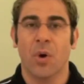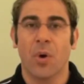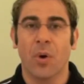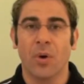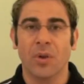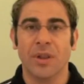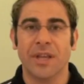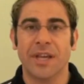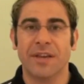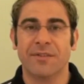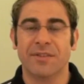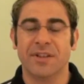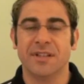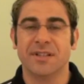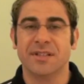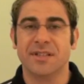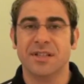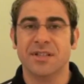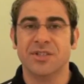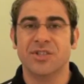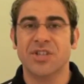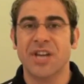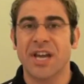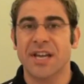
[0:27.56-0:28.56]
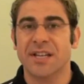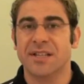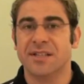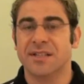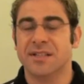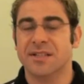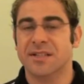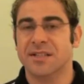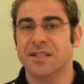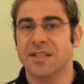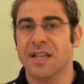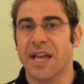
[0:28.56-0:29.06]
All the evidence
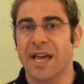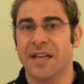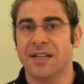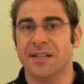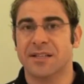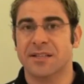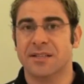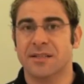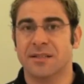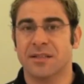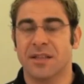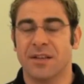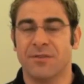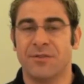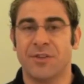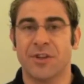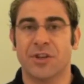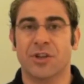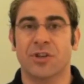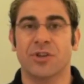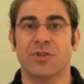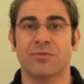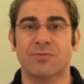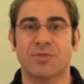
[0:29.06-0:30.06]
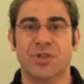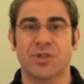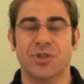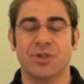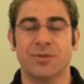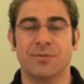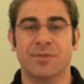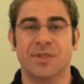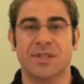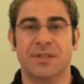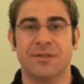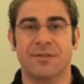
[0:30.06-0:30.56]
suggests that if you
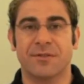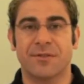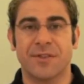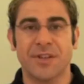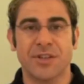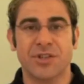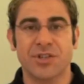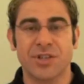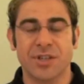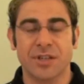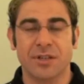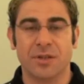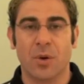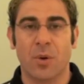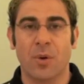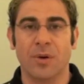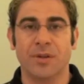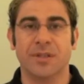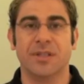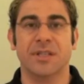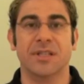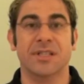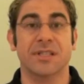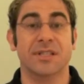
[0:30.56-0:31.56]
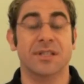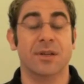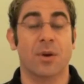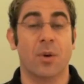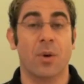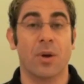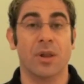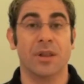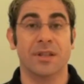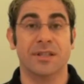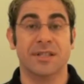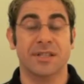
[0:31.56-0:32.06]
consume sufficient quantities and
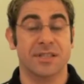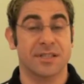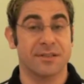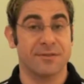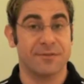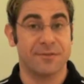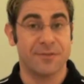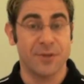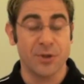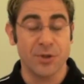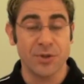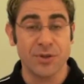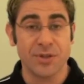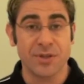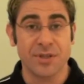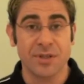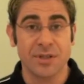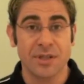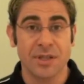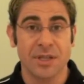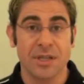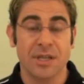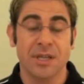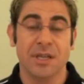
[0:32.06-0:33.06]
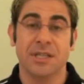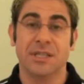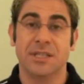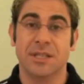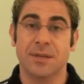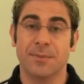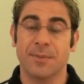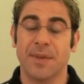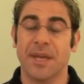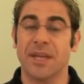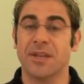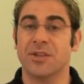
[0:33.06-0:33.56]
qualities of food
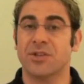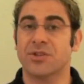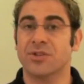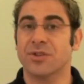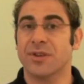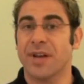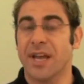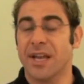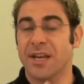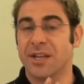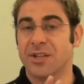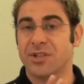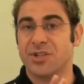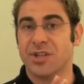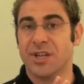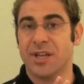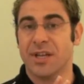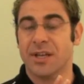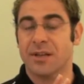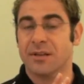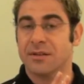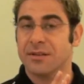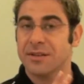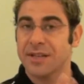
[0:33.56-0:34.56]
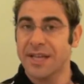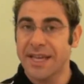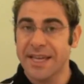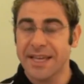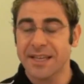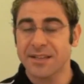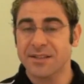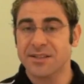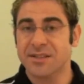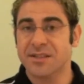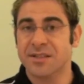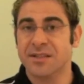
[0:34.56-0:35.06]
to meet your energy
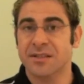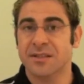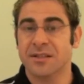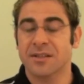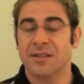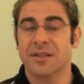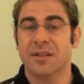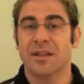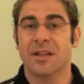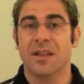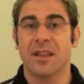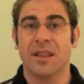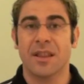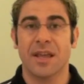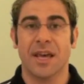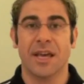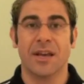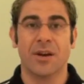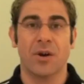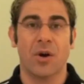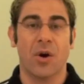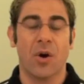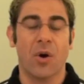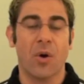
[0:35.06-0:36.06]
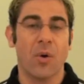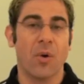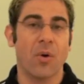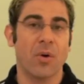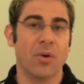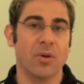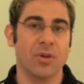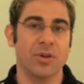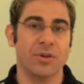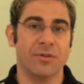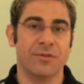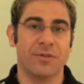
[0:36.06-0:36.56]
needs, then
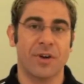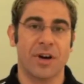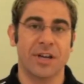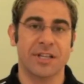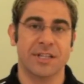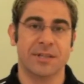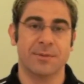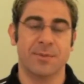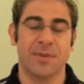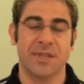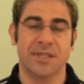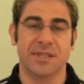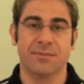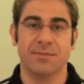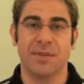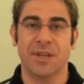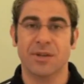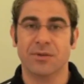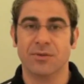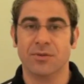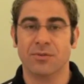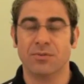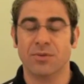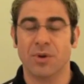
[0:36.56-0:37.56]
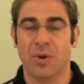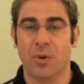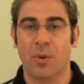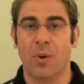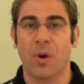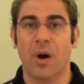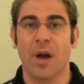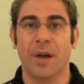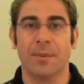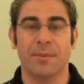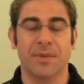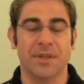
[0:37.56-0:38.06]
all your vitamins and mineral
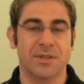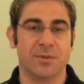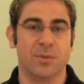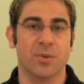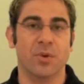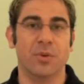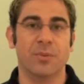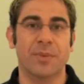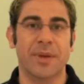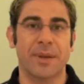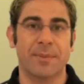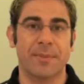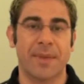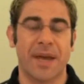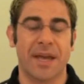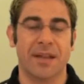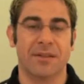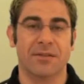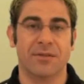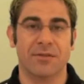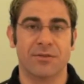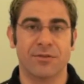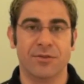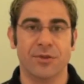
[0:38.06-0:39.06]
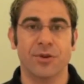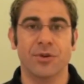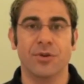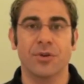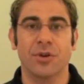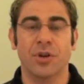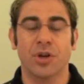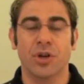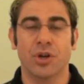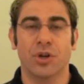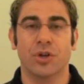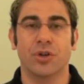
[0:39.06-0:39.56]
requirements will be met
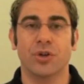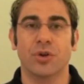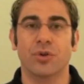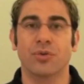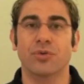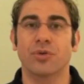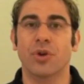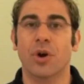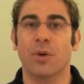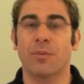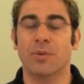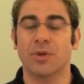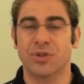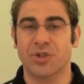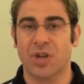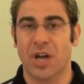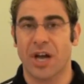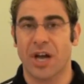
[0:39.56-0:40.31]
through your normal